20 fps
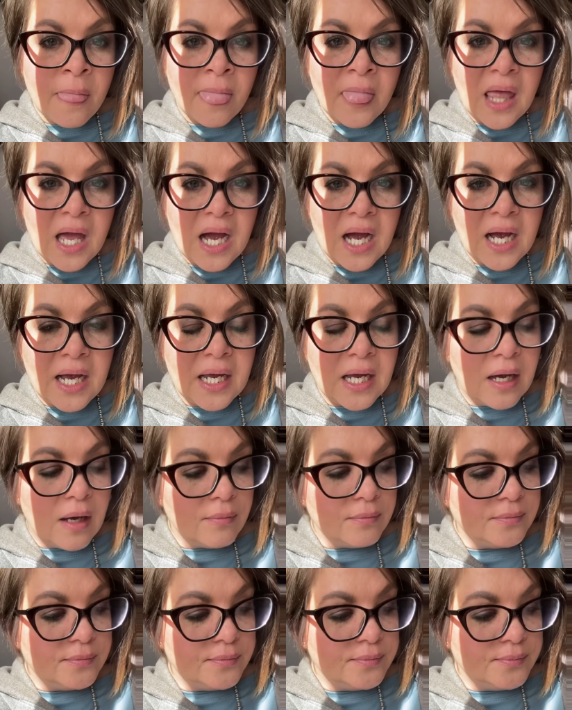I
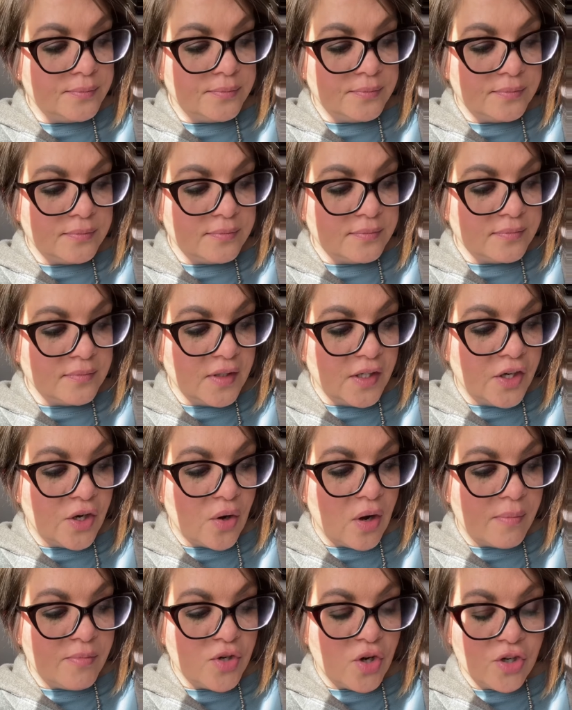am,
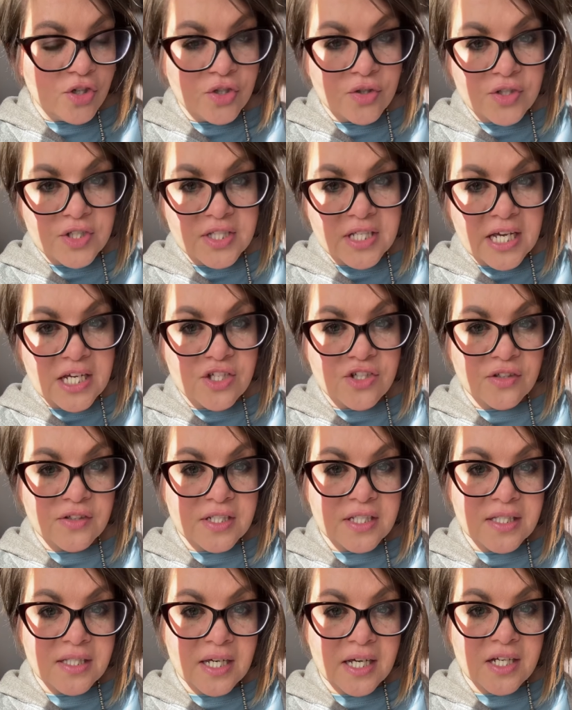I'm not your sage on
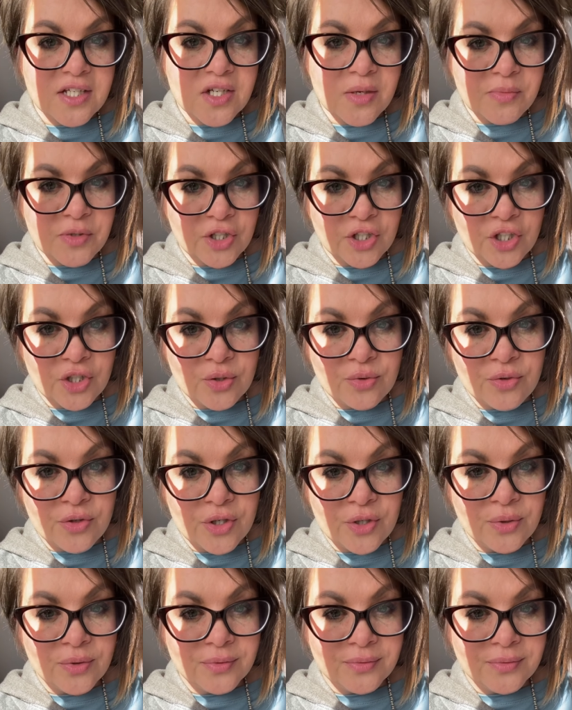the stage. I'm your guru